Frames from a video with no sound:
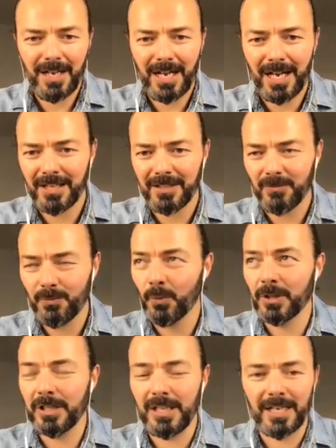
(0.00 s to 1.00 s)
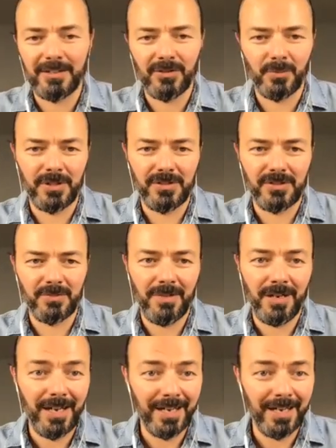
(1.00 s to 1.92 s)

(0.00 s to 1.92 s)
I wouldn't like to miss my